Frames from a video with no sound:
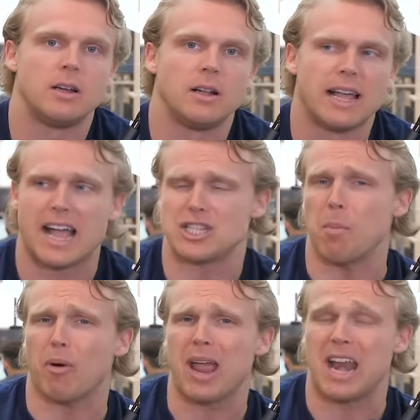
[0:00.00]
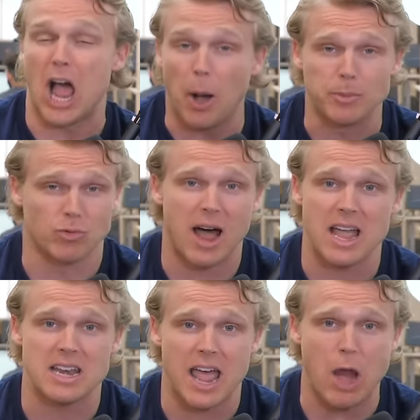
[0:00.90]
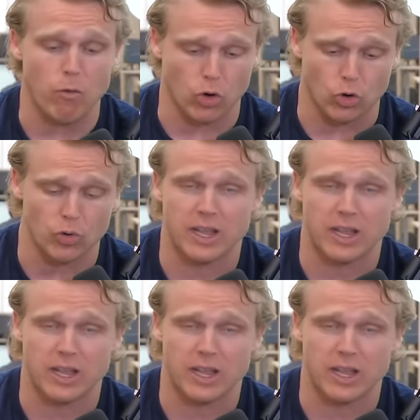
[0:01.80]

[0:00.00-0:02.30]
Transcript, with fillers: Like, has the brand helped Ryan Day recruit the